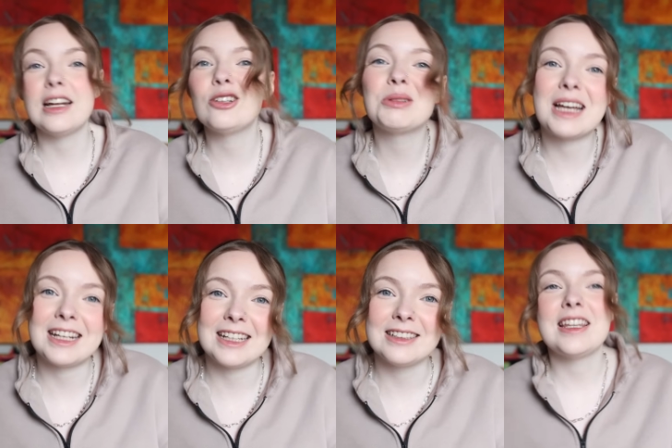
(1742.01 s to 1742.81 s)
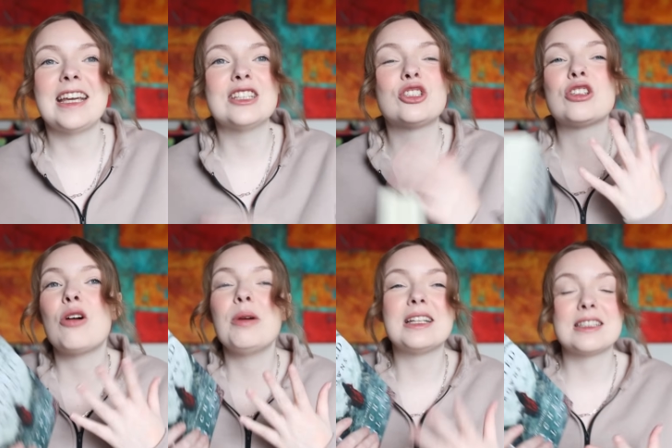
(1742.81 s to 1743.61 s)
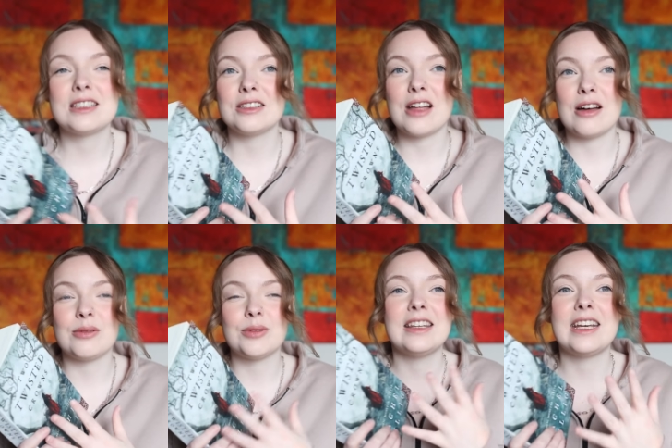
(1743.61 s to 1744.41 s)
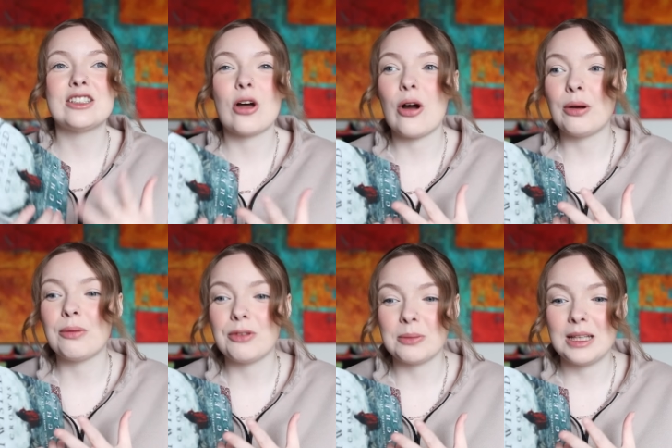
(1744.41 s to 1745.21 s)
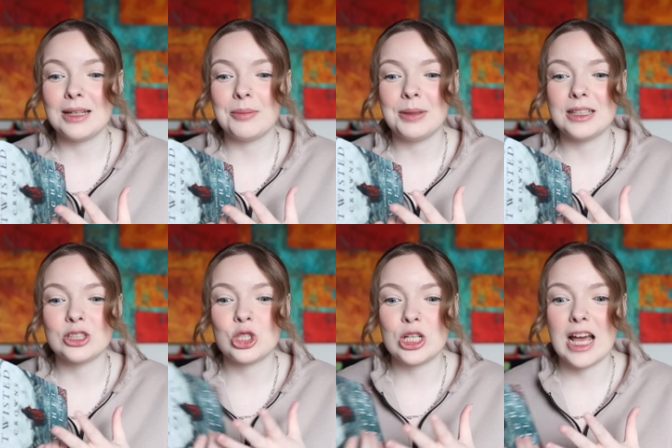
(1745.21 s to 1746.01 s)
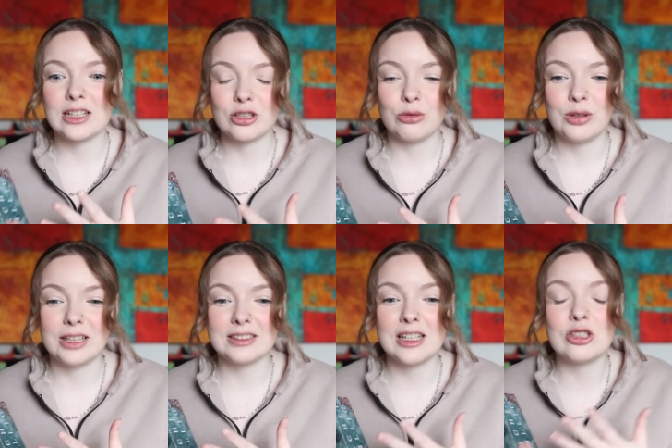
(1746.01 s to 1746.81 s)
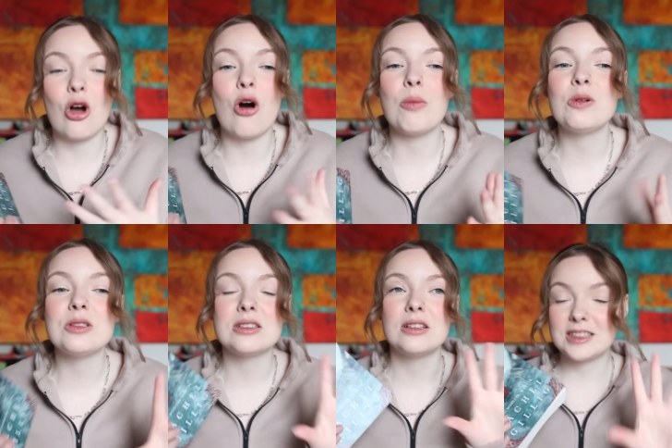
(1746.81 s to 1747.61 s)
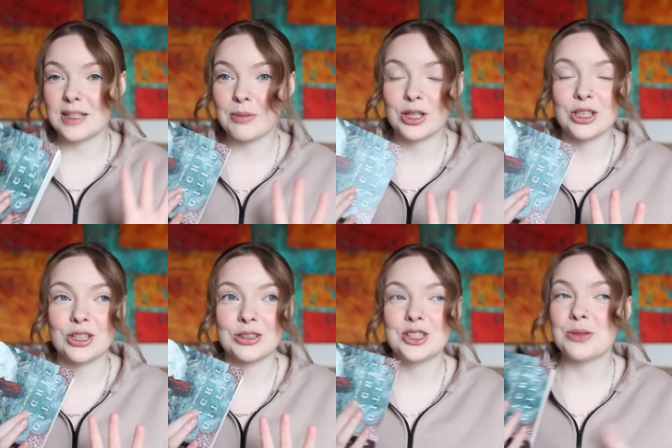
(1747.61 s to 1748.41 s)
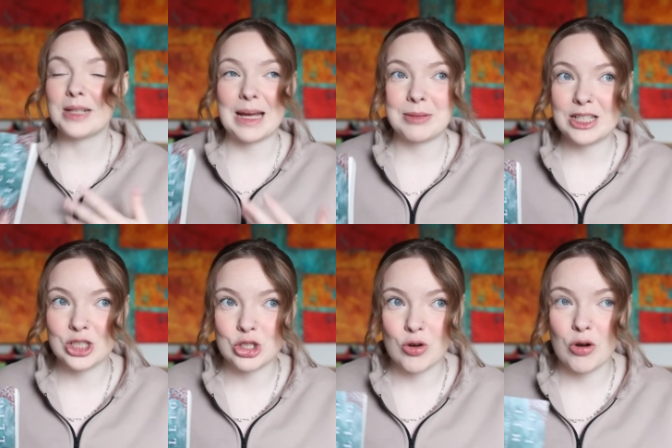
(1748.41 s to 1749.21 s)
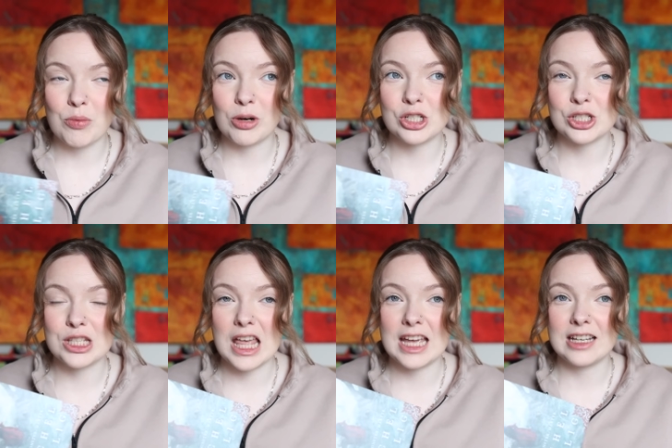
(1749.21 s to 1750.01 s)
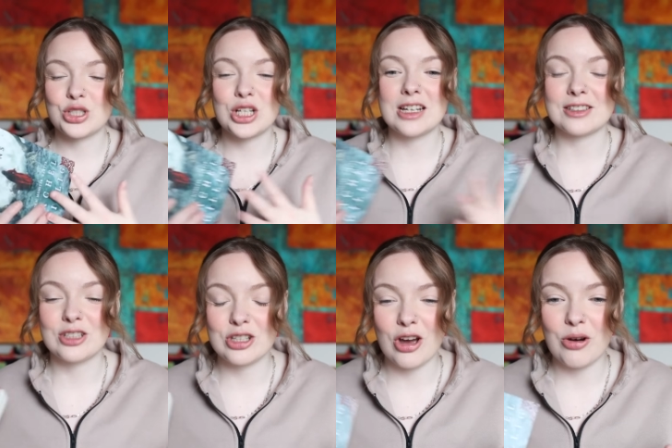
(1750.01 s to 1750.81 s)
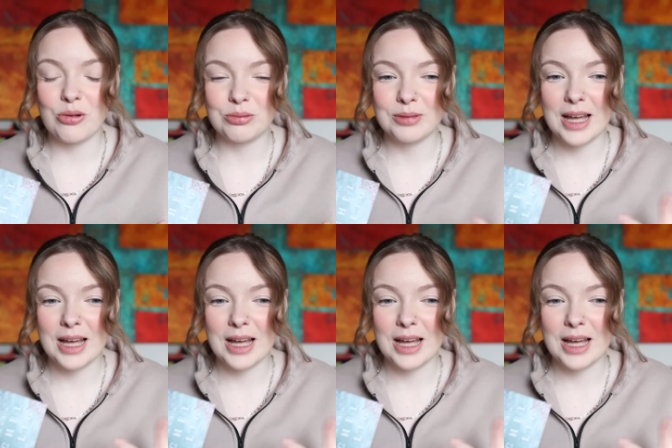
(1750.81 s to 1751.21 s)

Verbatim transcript: And I don't get it. Like it's so insta love and like it's hard for me because she has no feelings. It's almost similar to an amnesia trope where just like she doesn't know